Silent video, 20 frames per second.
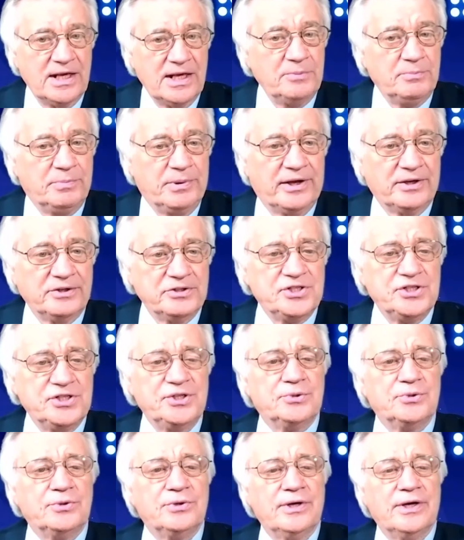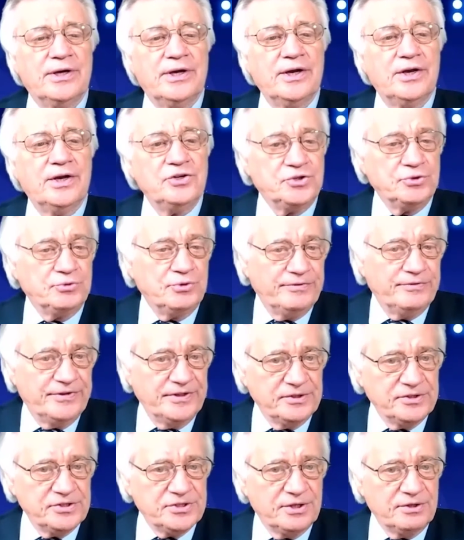In part two, she
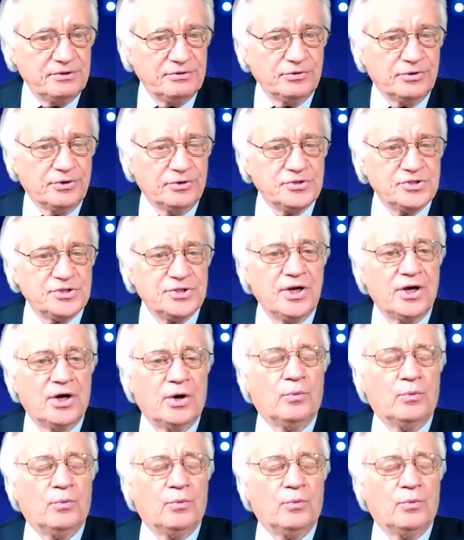reveals her thoughts